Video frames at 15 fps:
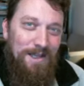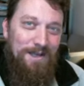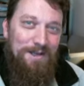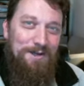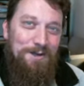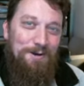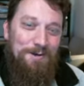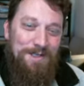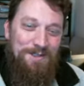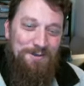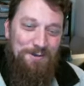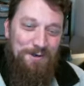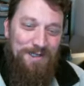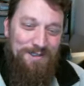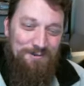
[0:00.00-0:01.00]
you don't get
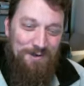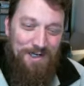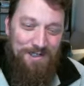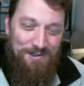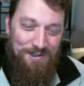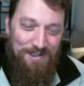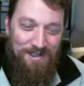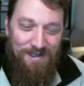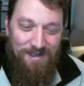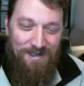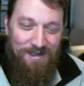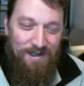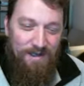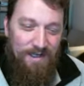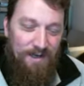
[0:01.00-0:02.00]
your grand strategy.
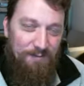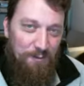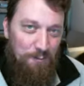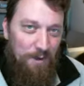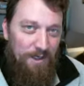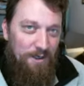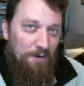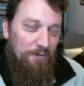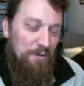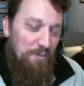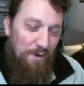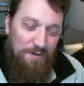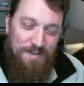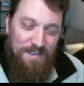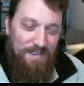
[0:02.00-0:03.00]
If you're running over the
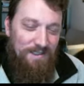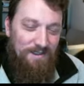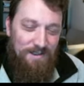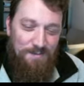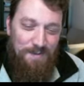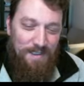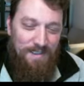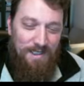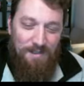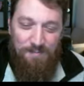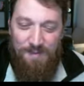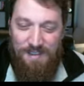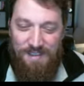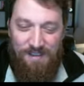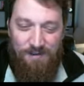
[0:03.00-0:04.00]
person then it's probably not a
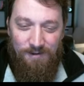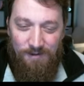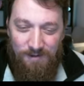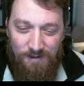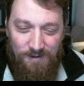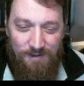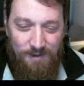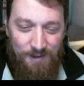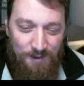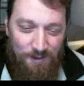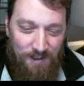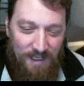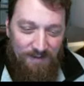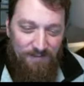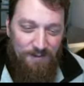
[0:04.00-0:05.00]
big deal.
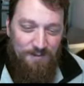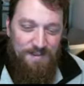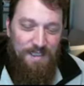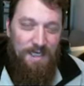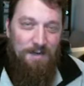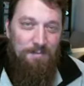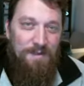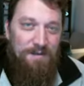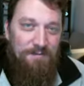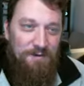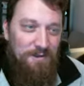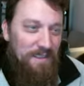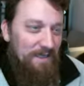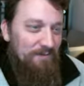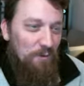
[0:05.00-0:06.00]
You'll have those up, but if
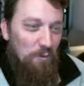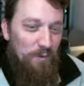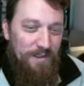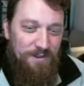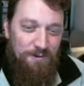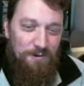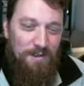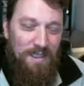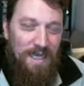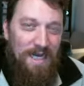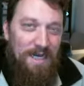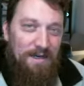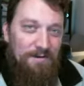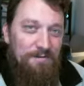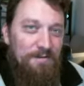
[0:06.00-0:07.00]
you leave a wizard
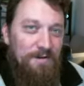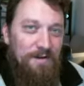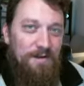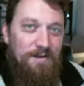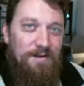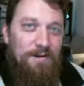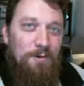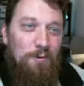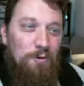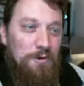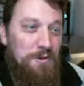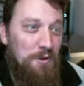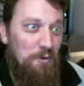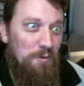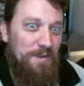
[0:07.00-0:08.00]
alive or
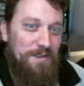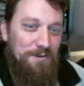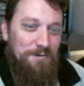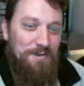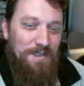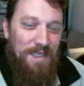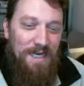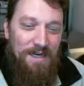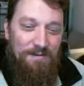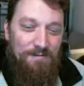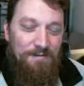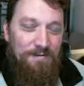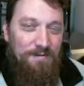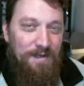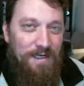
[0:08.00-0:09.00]
two wizards
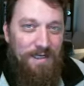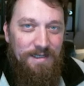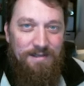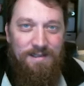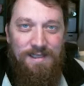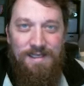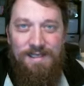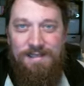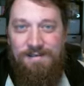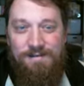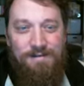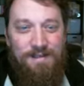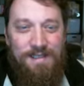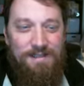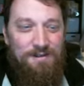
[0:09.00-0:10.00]
alive and then
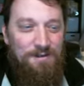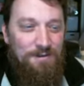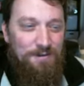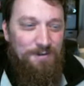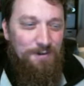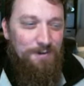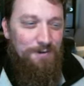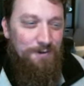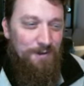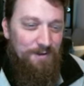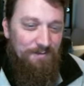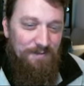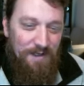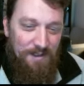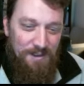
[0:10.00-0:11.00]
then you're going
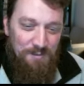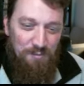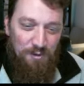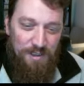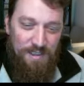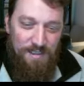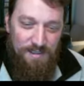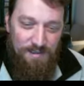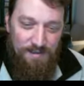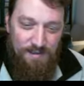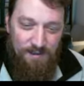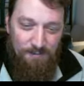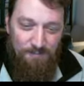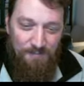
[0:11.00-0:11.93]
to fail this pretty easy. So